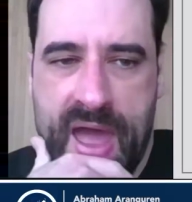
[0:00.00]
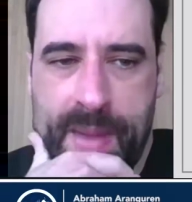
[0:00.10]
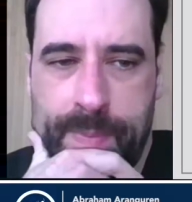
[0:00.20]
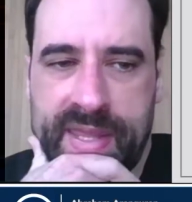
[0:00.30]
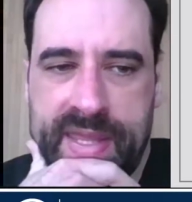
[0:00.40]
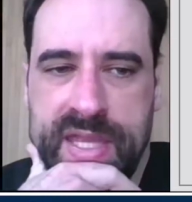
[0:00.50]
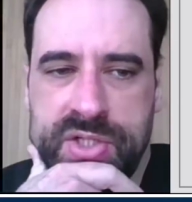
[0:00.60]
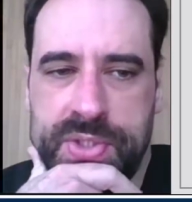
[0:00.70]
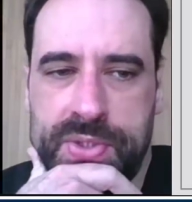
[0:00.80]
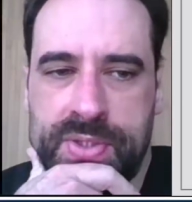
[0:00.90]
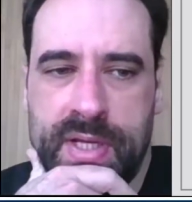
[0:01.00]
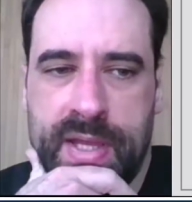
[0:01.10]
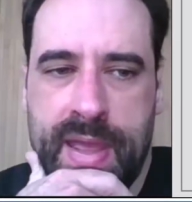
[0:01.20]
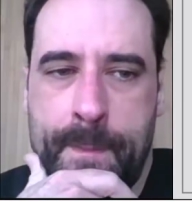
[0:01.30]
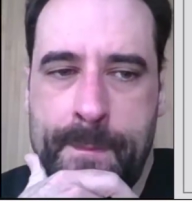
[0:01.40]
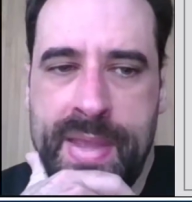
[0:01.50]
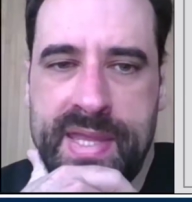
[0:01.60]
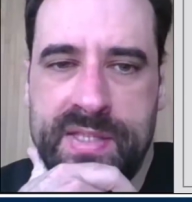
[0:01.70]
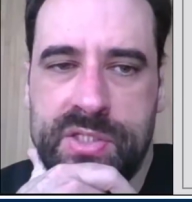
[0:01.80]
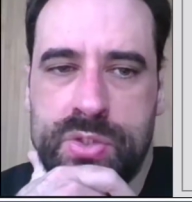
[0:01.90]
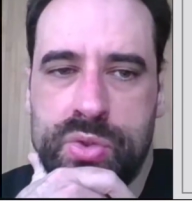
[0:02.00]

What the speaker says: an application meant